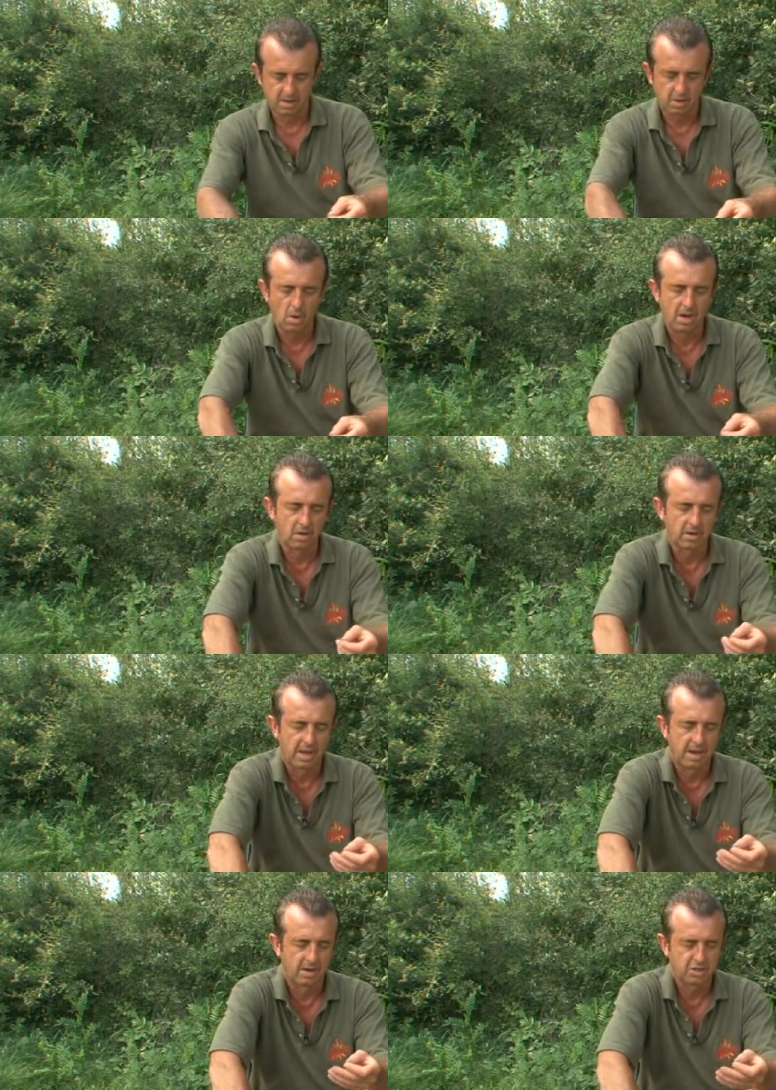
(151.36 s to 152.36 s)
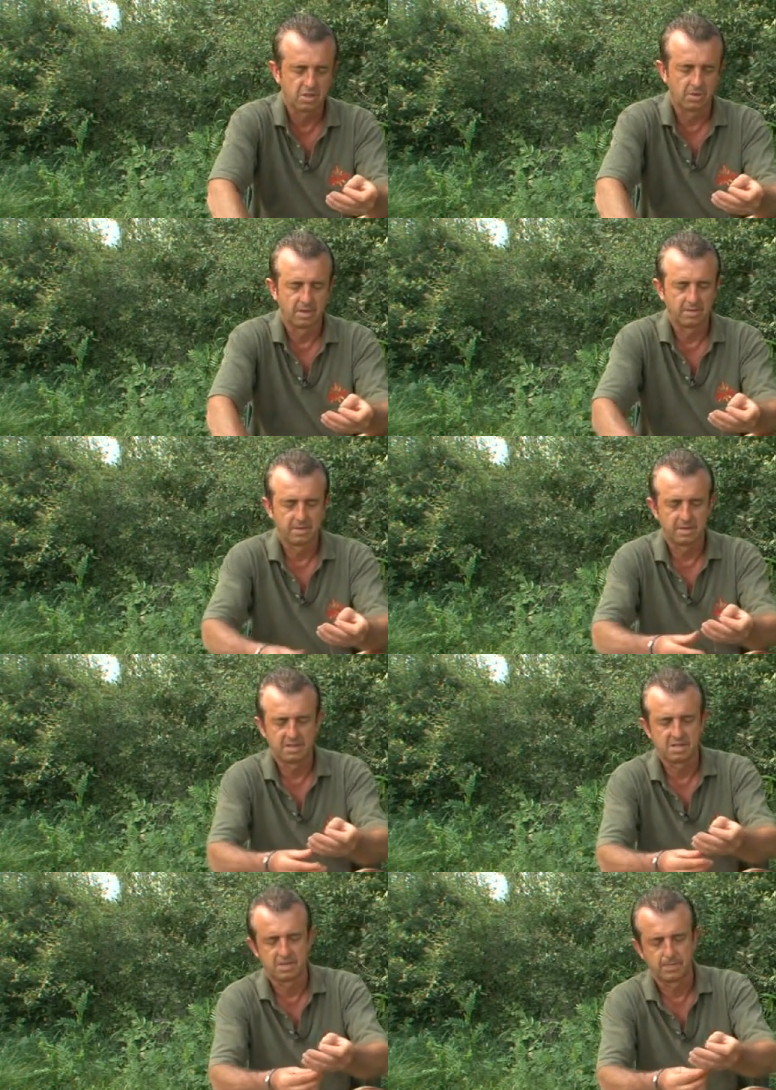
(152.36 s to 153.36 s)
quite a long hair. I'll show you.
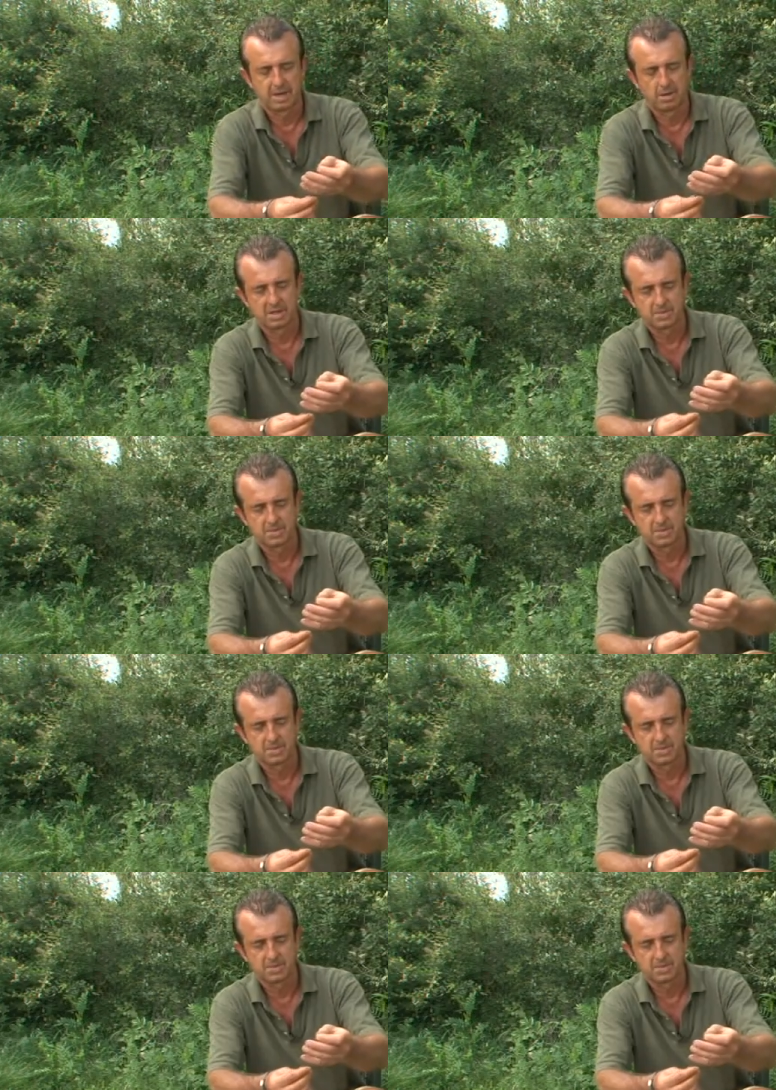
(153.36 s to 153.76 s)
This is about, I